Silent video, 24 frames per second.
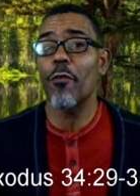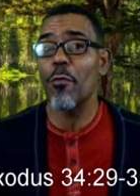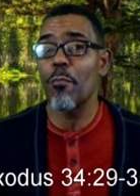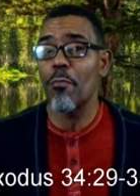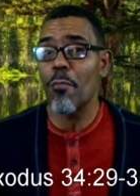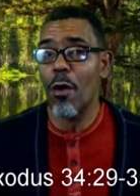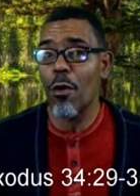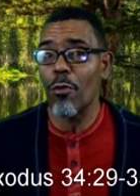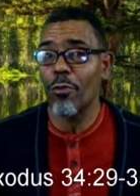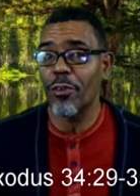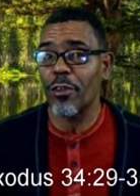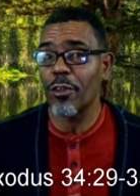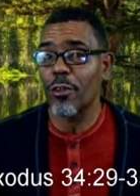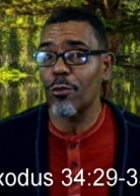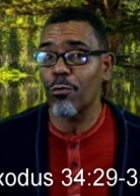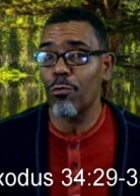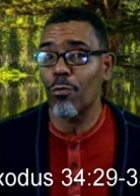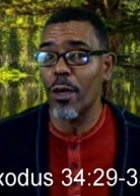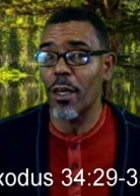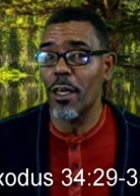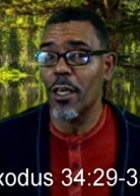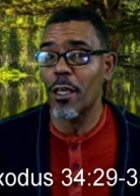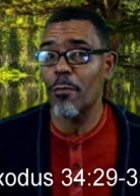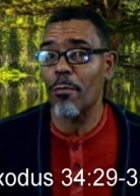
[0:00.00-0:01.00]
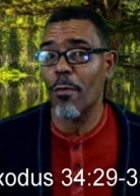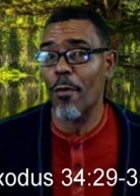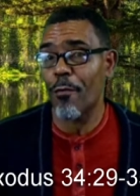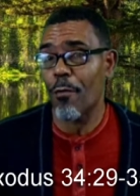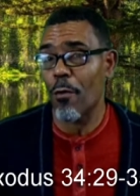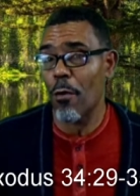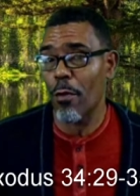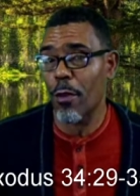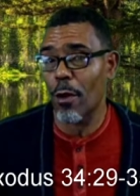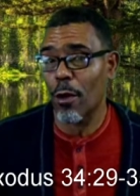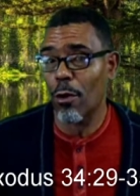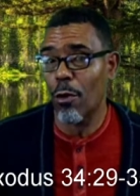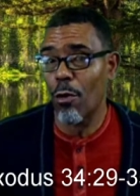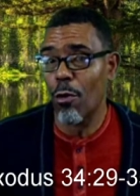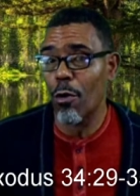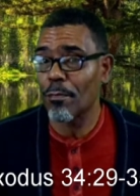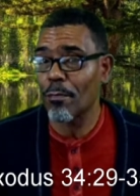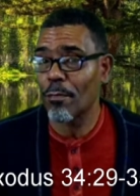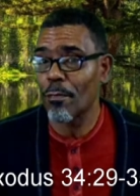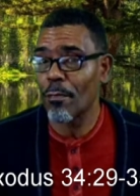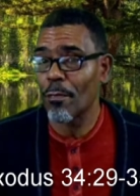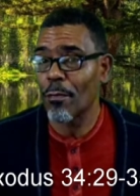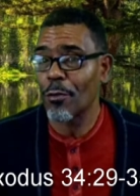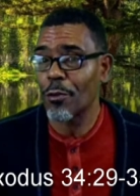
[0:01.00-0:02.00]
Moses went in before the Lord
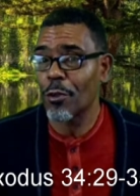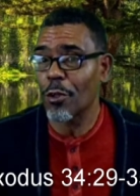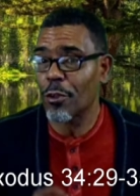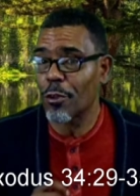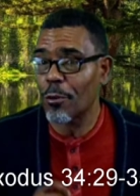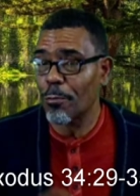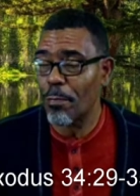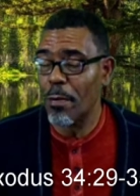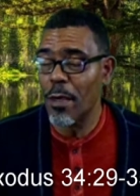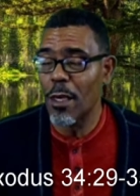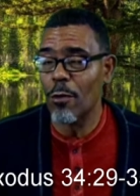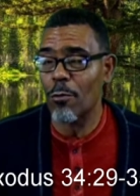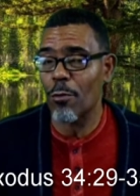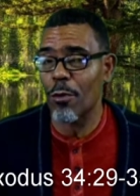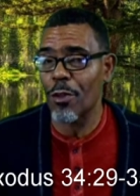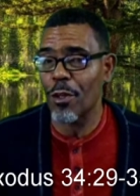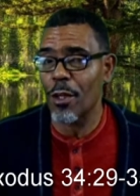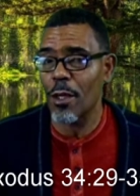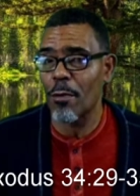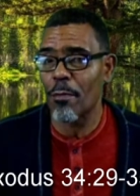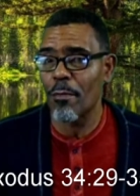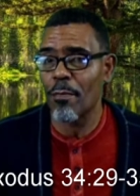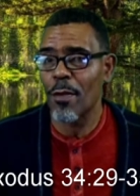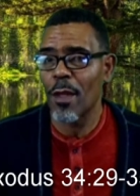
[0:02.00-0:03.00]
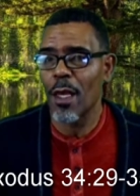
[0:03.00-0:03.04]
to speak with him,